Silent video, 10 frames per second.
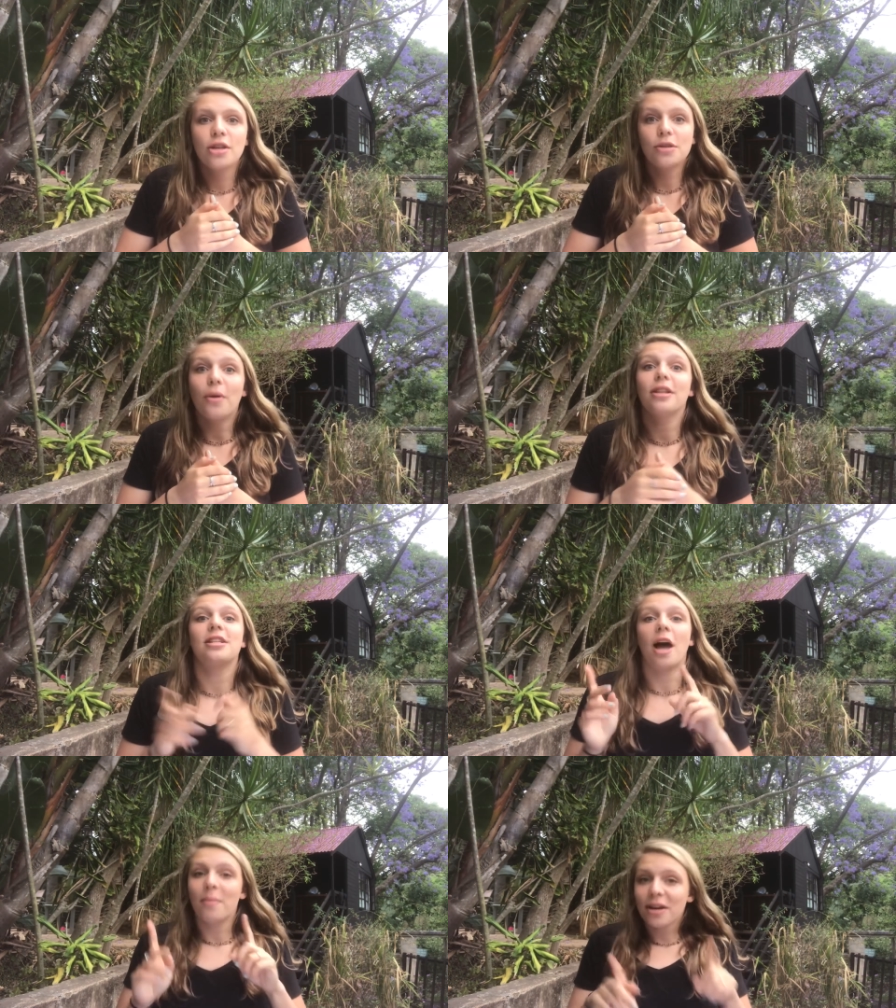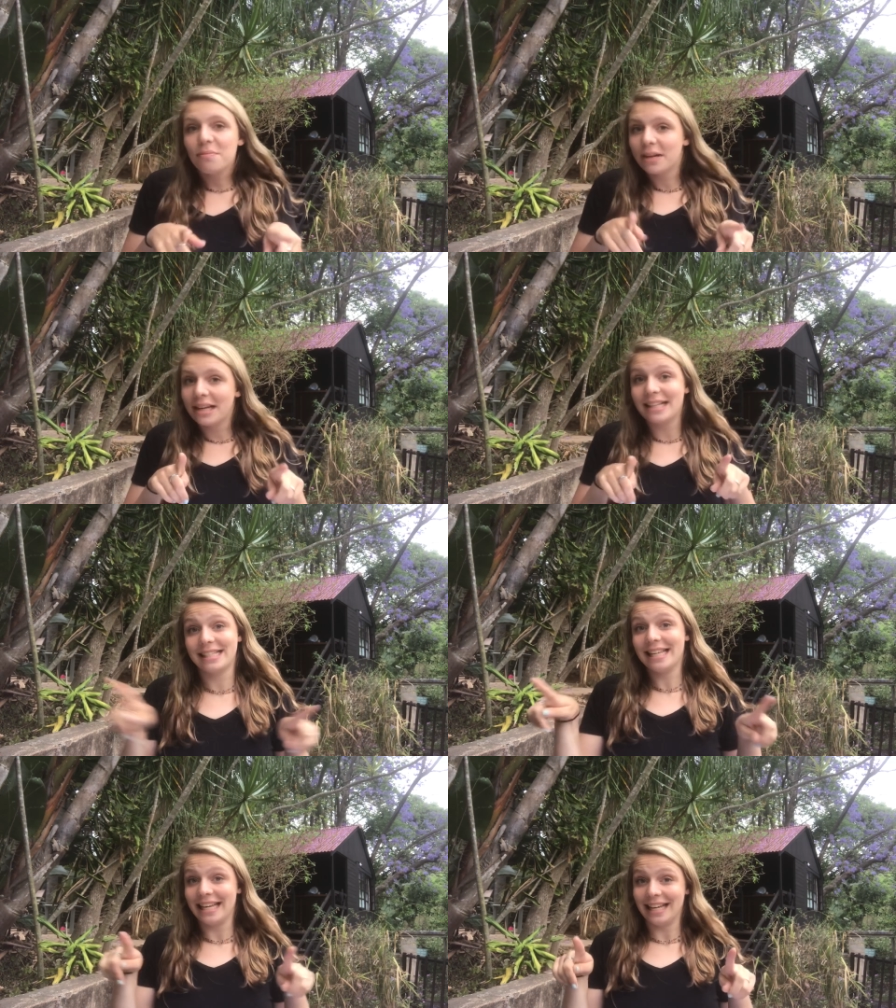So, on the topic of planting
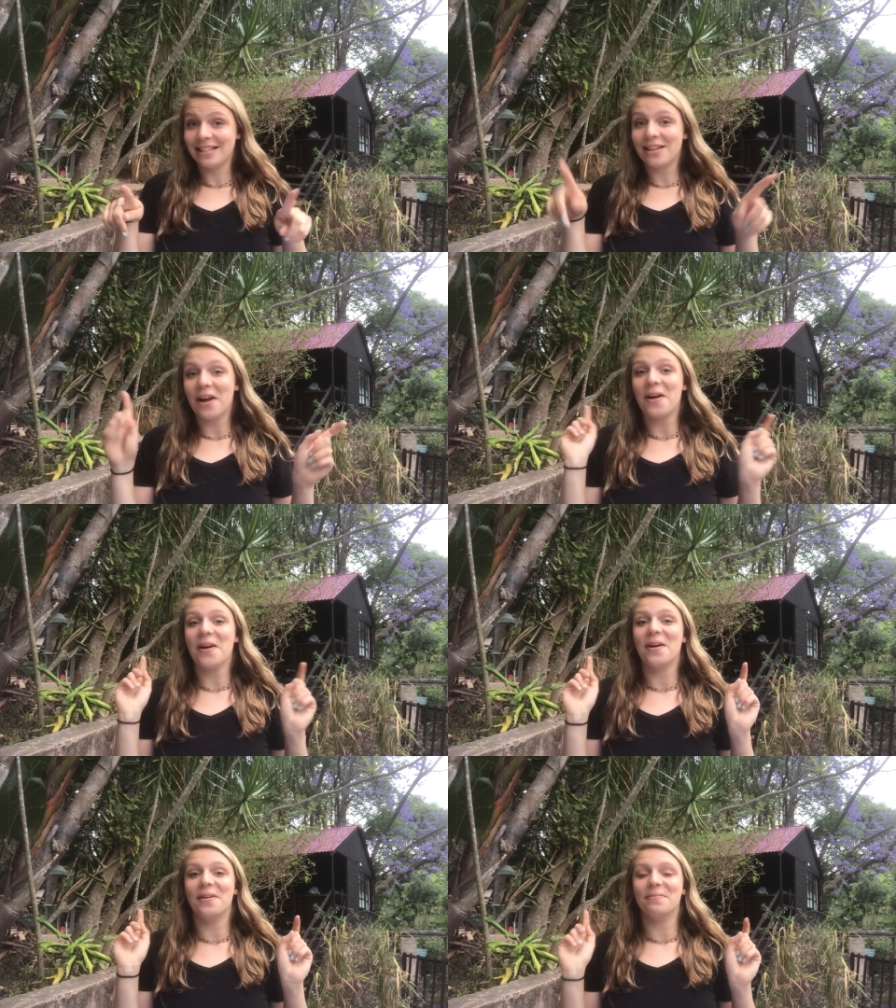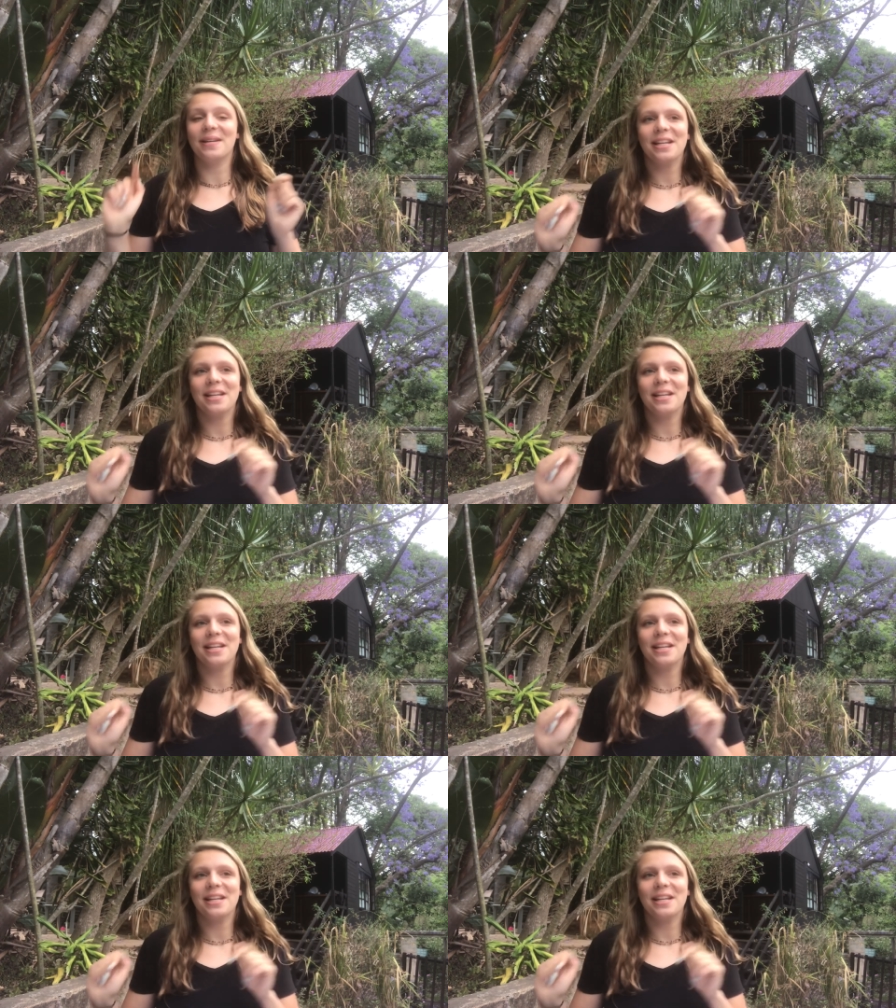seeds, um,